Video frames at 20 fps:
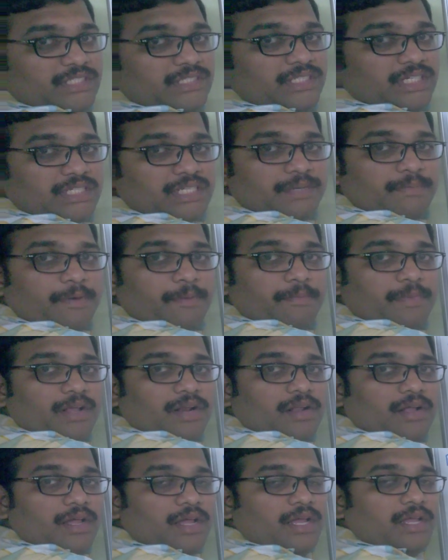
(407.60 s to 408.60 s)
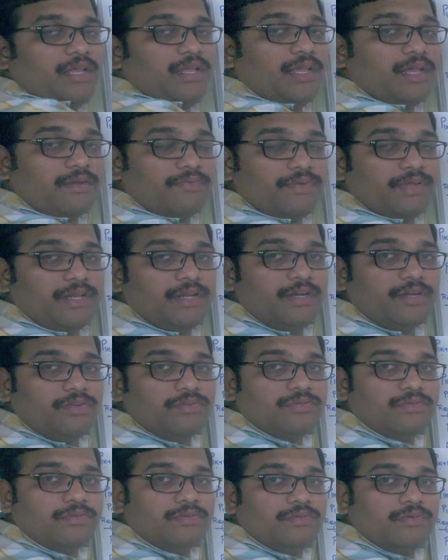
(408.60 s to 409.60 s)
Just remember, here we need
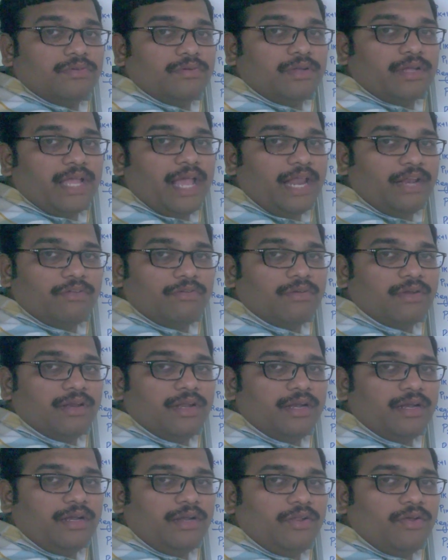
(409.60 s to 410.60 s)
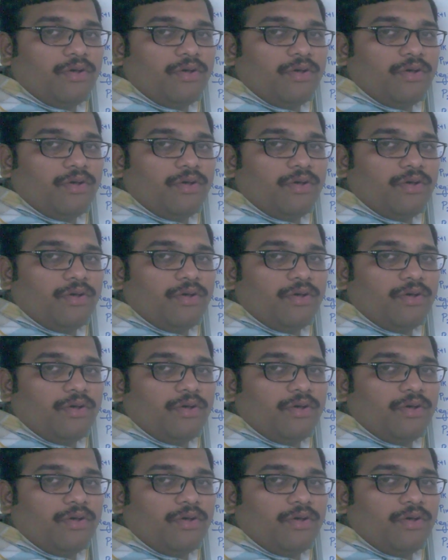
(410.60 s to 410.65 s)
to calculate,